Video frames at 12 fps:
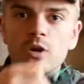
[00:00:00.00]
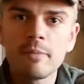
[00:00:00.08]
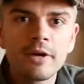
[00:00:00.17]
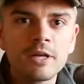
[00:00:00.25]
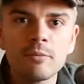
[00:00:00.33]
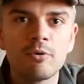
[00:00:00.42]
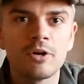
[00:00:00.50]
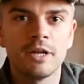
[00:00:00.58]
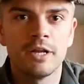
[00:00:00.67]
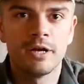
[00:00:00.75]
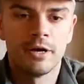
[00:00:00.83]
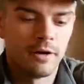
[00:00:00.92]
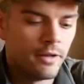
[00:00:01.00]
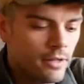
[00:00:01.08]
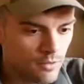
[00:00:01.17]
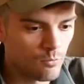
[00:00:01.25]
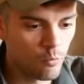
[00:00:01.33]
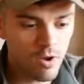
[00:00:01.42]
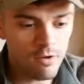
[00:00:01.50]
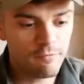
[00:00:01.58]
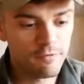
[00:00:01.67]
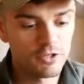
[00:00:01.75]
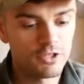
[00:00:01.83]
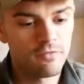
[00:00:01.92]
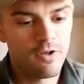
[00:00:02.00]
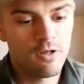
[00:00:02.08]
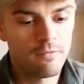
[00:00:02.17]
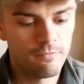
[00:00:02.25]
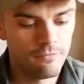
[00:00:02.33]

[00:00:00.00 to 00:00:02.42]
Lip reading: am I going to put in here? Well, first of all,